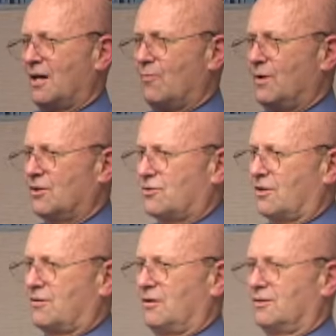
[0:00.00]
and we
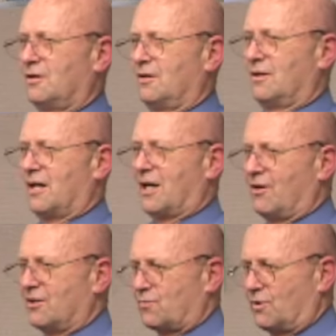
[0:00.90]
circled
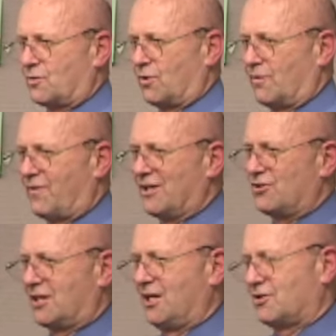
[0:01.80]
areas which were
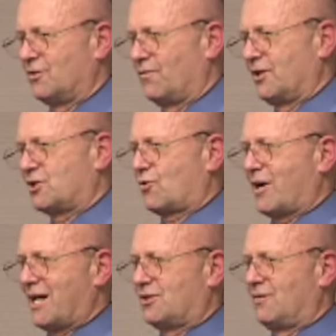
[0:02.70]
vegetation, very
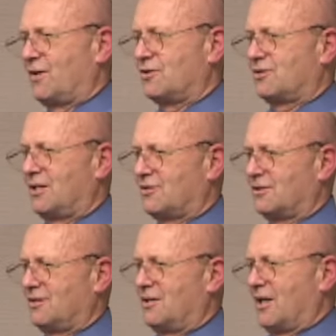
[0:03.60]
scratchy vegetation,